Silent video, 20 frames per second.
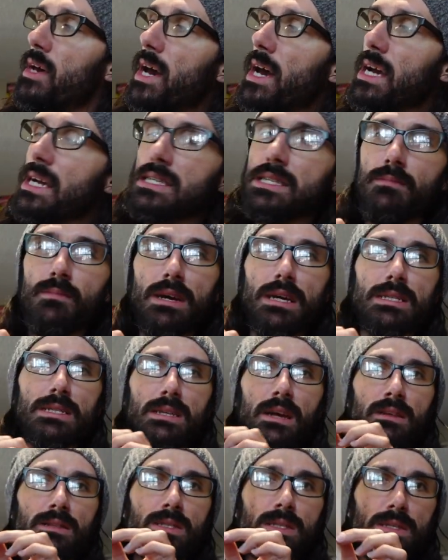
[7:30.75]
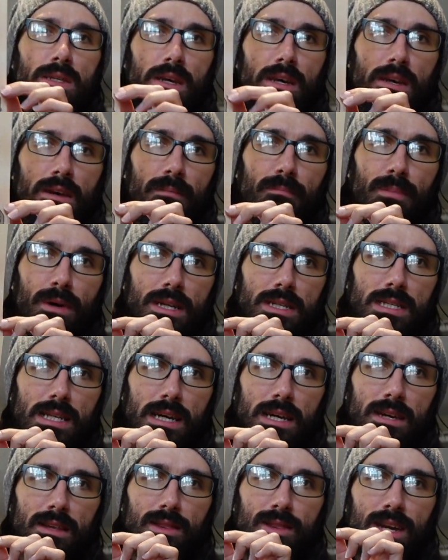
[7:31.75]
I guess it makes sense. But
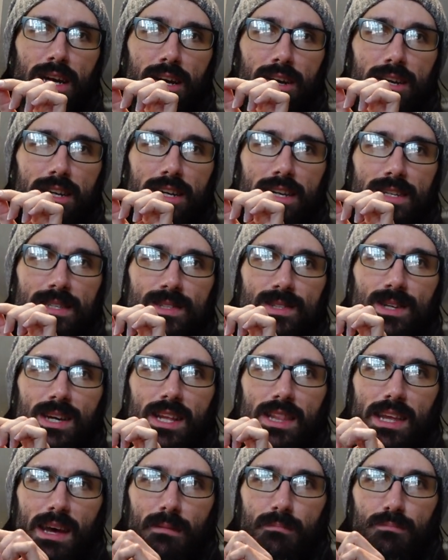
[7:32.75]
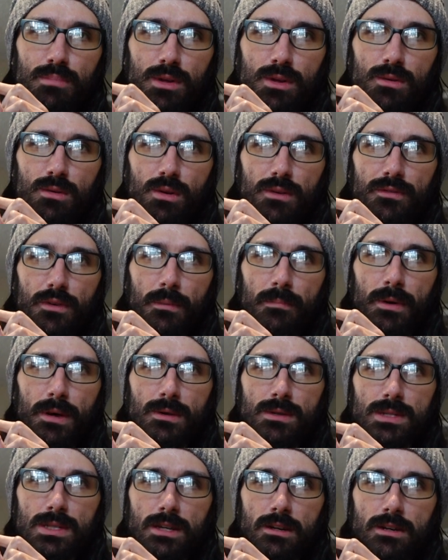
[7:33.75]
uh, there it is. Look at that beautiful
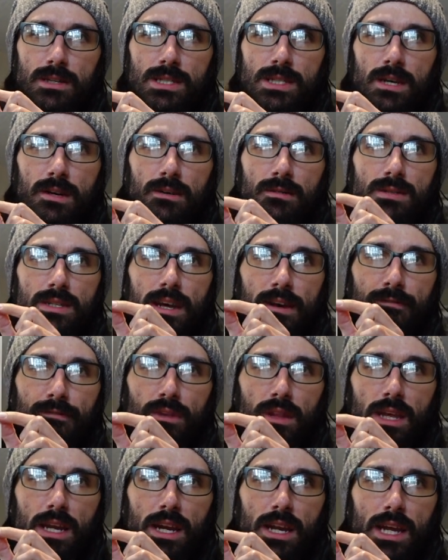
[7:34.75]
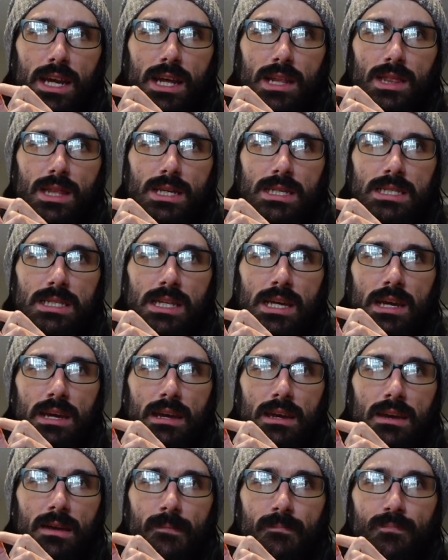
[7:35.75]
poster. So definitely going to get this
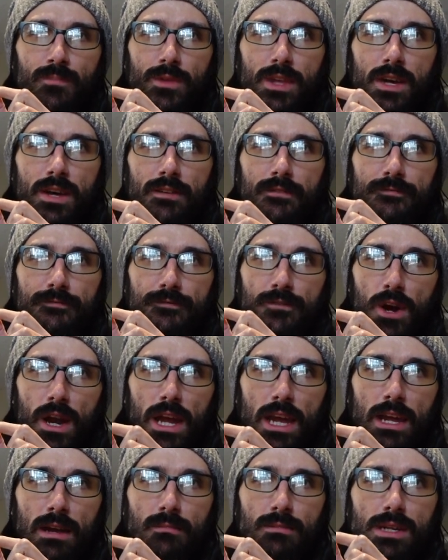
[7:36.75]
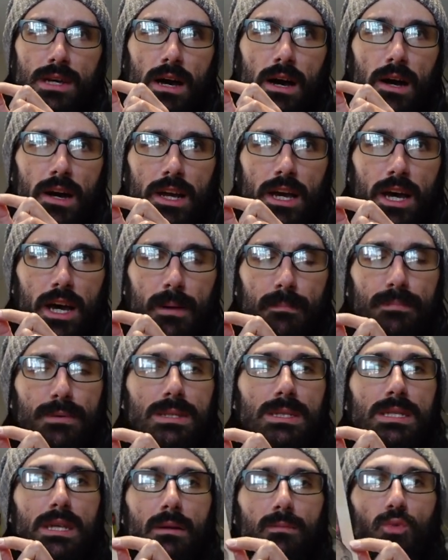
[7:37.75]
thing framed, hung up
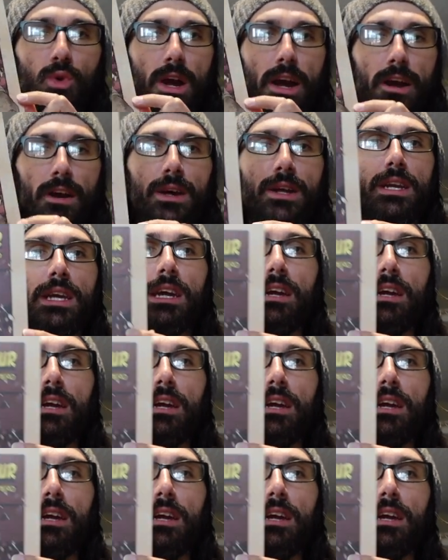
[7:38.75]
somewhere in